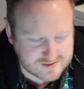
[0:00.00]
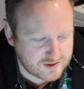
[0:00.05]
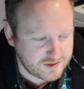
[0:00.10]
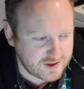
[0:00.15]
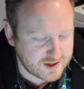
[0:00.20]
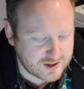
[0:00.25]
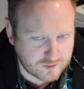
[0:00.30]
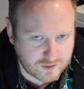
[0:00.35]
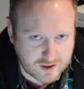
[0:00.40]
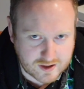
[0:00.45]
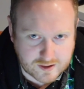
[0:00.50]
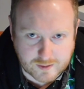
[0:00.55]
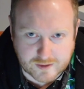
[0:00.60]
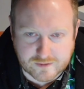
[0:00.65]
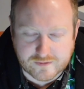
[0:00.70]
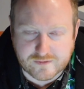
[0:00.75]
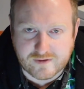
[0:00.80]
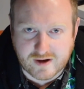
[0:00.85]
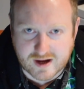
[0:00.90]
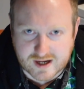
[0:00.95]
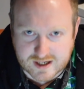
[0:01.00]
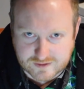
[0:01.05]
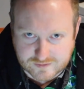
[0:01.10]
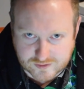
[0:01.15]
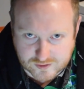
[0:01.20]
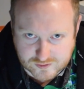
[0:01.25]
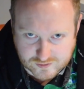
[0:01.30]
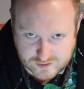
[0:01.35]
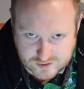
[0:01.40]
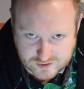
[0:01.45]
I think around about
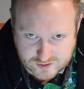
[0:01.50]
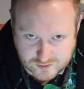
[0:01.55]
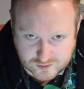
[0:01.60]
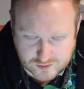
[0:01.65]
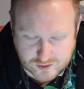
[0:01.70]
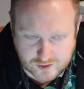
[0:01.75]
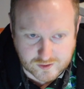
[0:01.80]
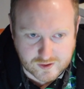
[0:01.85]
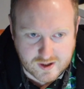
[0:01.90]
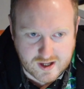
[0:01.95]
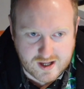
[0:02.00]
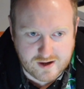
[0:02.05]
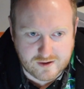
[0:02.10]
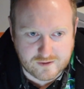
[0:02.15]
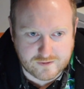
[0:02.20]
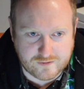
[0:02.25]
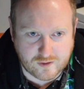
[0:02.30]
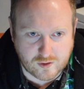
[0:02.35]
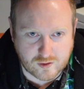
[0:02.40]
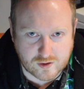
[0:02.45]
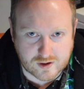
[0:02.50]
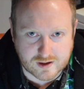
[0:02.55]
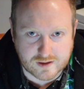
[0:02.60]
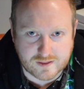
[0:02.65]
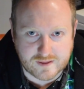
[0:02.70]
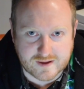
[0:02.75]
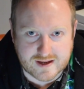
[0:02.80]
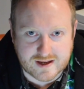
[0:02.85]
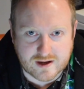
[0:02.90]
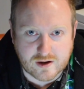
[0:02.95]
€500 for
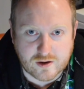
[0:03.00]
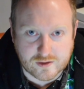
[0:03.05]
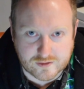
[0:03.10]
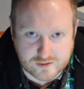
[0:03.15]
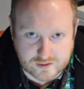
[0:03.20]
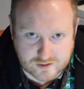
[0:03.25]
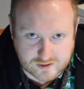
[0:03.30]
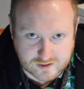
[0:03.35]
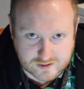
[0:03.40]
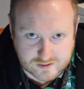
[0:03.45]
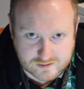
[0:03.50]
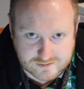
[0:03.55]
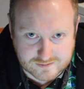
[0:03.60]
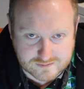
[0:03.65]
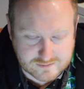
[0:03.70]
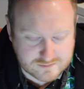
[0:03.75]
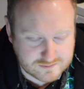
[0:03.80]
the other